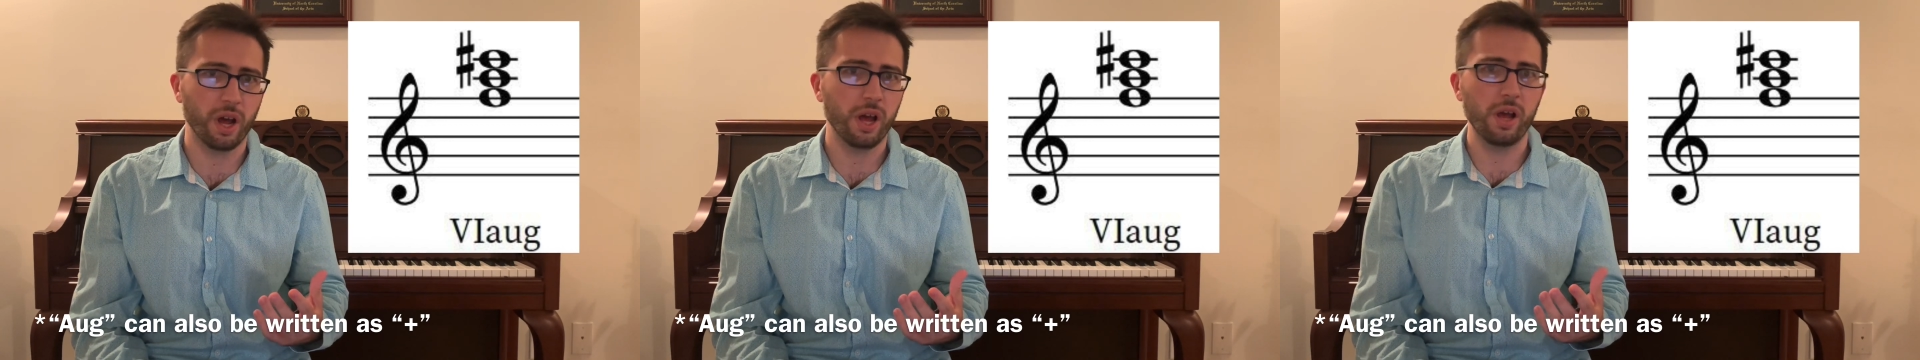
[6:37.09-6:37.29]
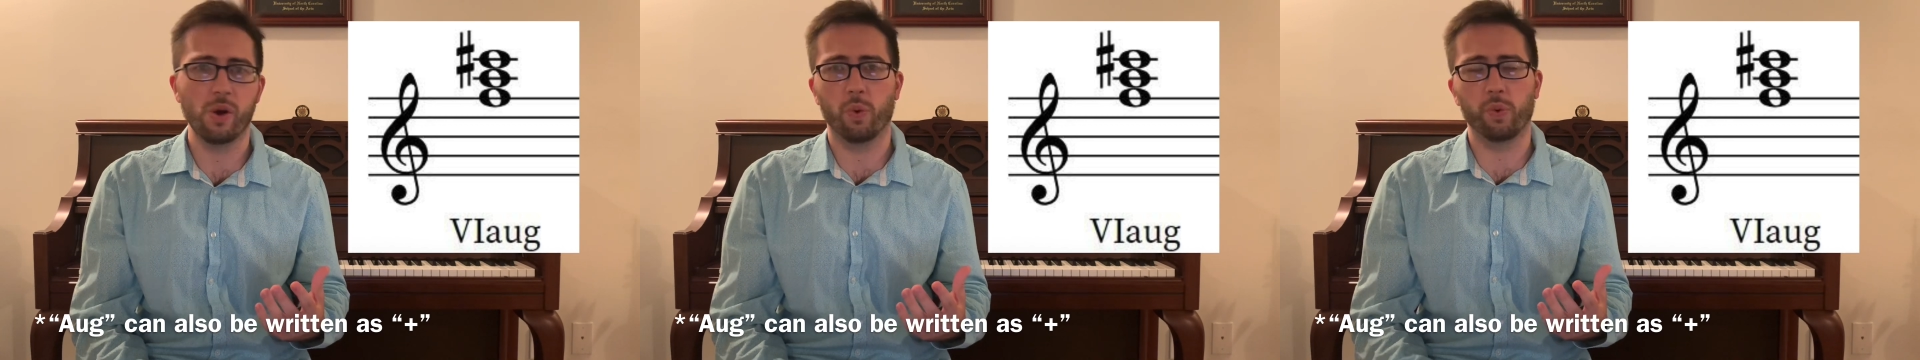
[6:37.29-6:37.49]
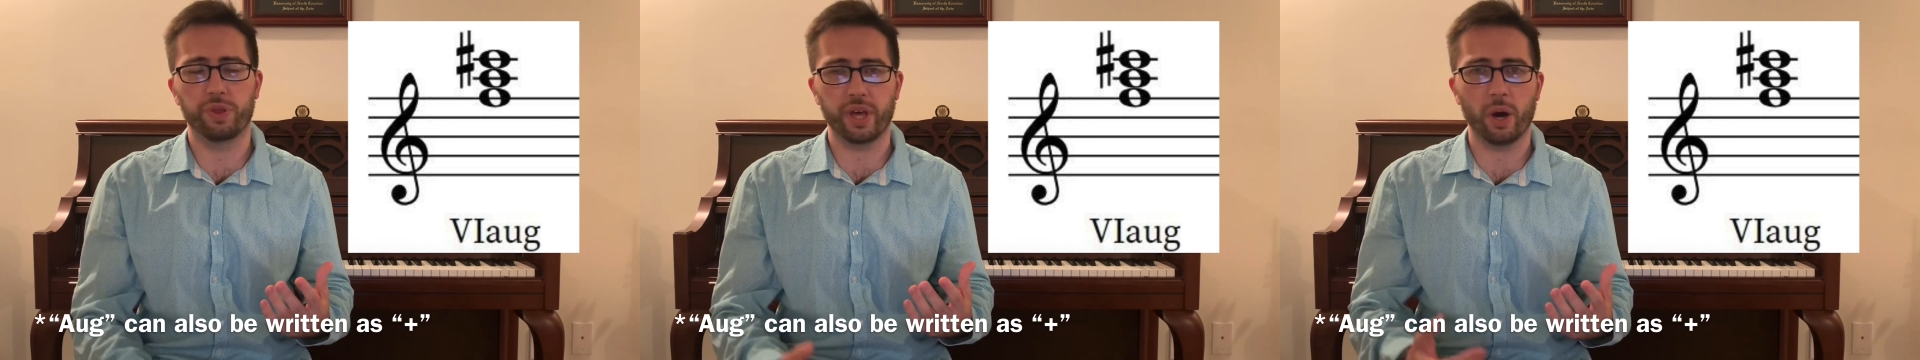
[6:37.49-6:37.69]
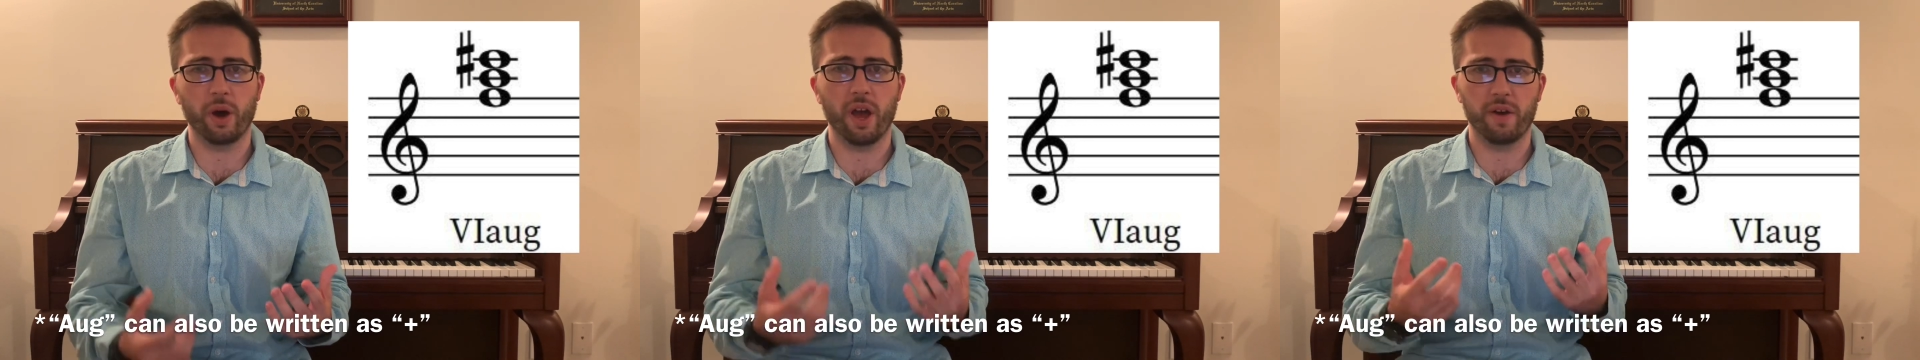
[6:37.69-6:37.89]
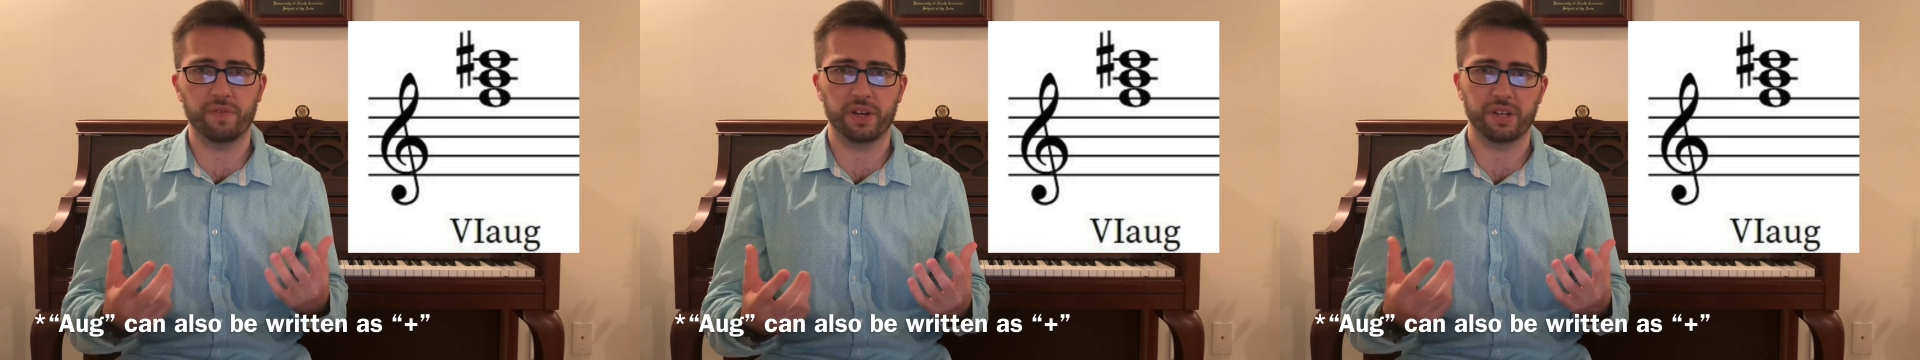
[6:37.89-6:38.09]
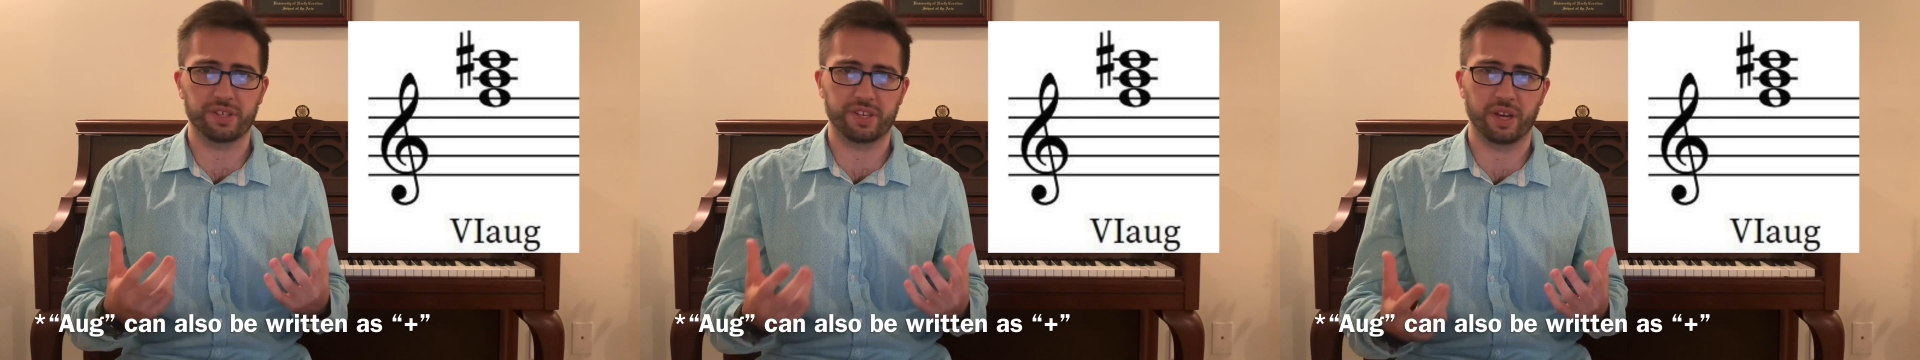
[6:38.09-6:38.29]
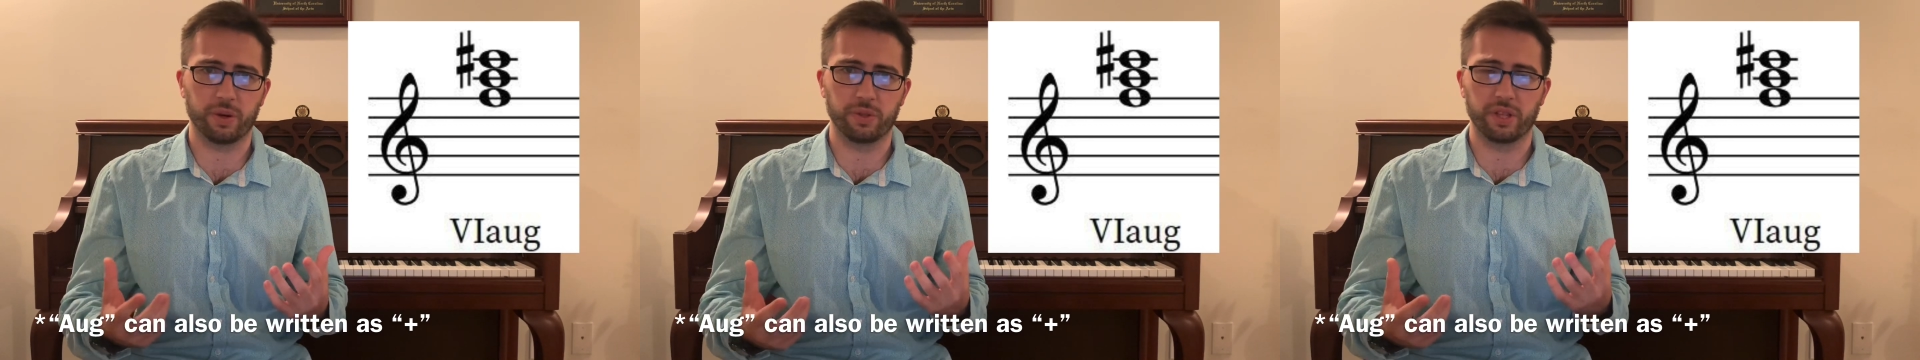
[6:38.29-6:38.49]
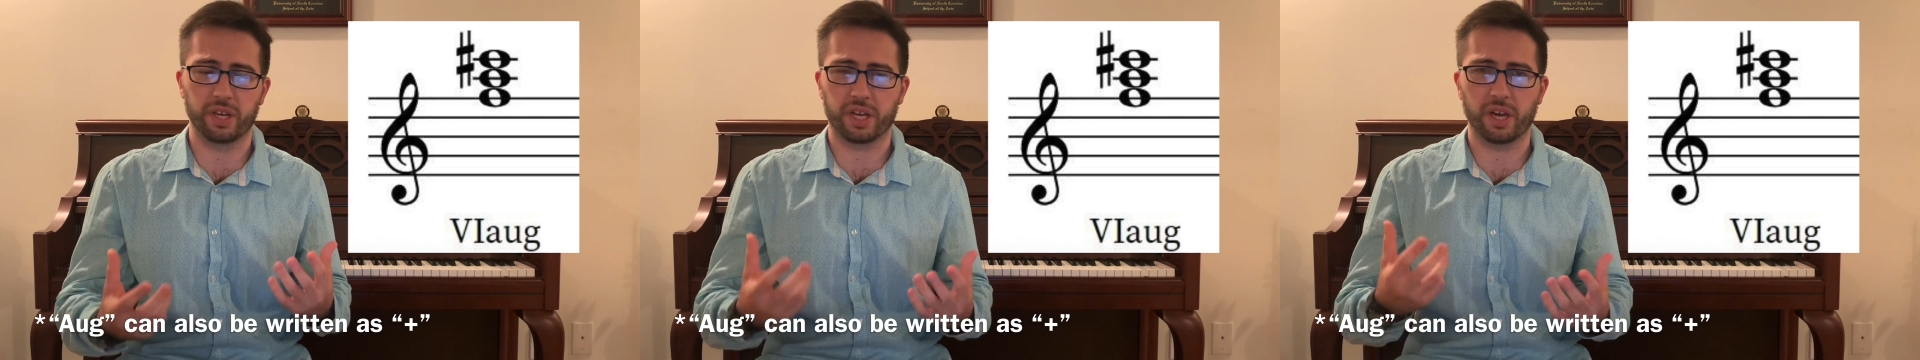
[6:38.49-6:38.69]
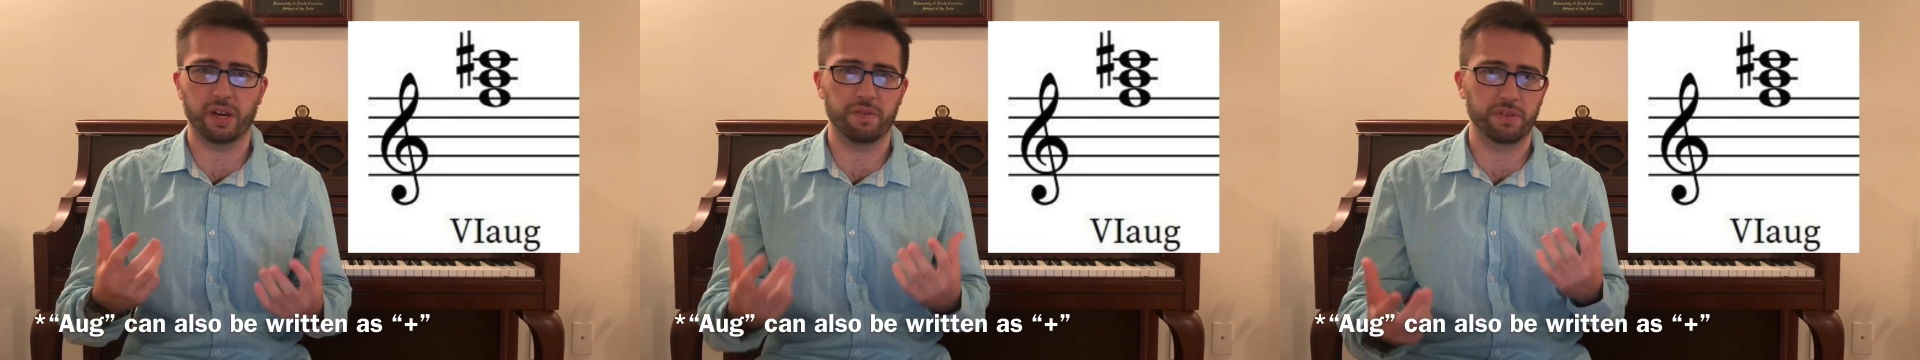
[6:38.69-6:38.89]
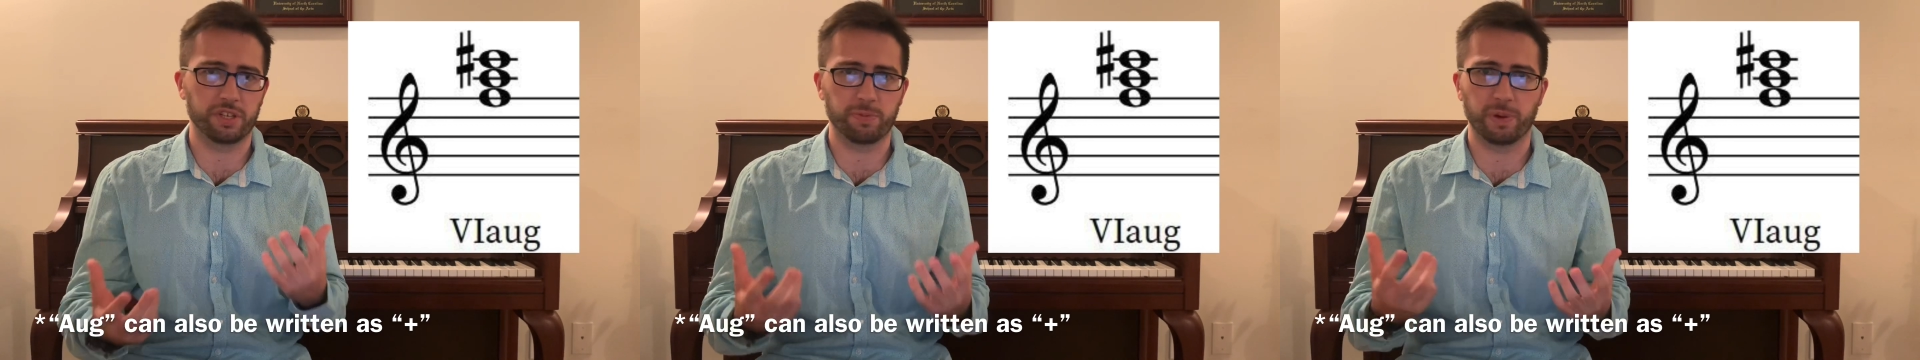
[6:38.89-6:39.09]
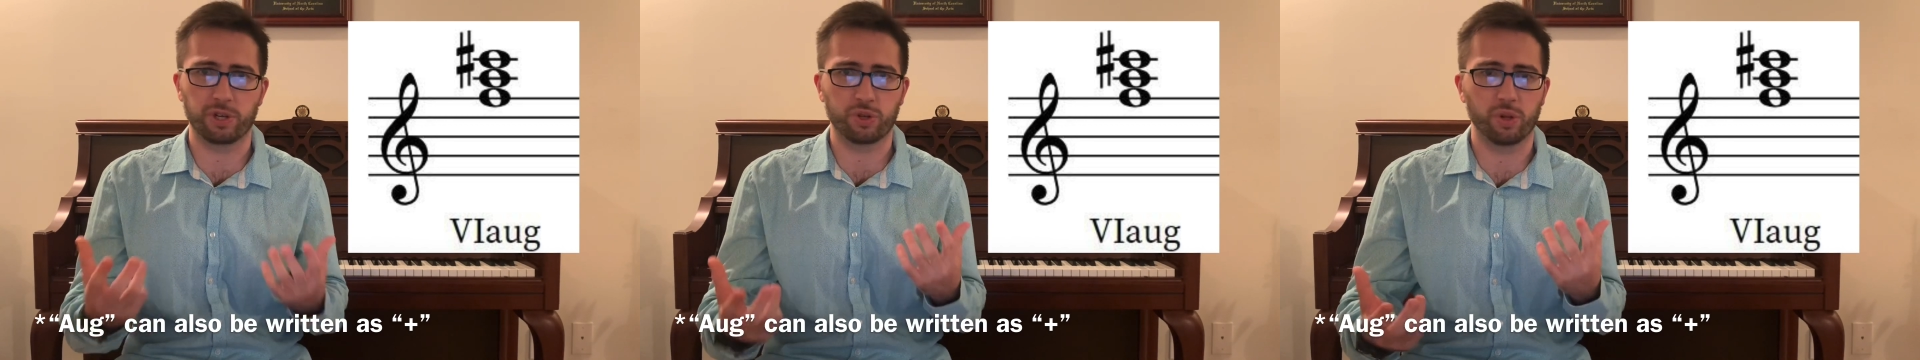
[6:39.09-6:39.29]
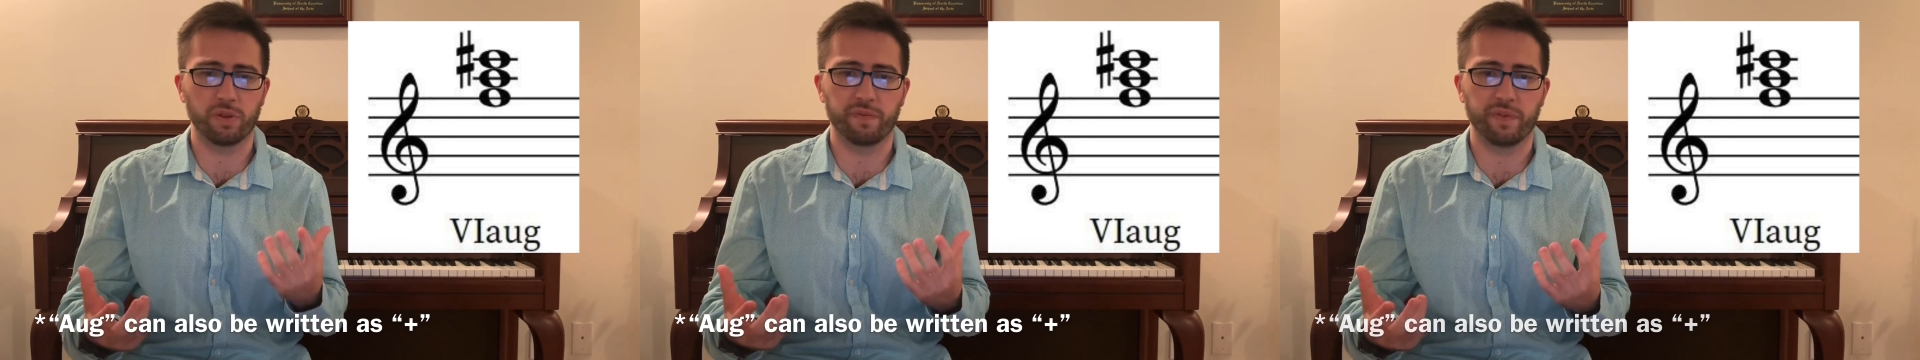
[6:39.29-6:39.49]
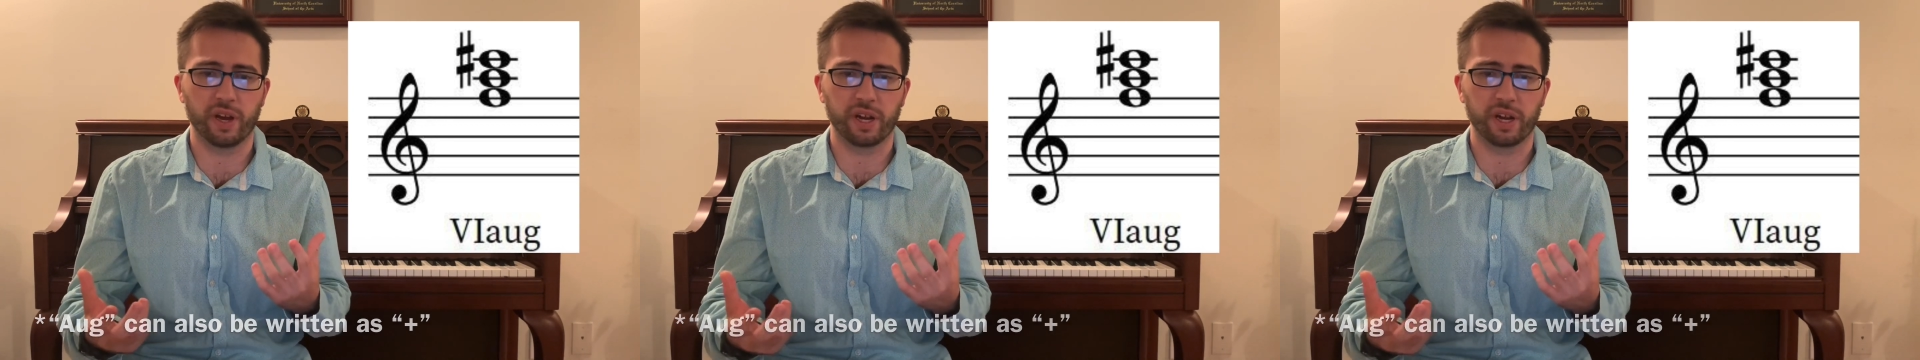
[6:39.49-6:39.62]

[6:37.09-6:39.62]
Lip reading: without having it sound like kind of a special effect.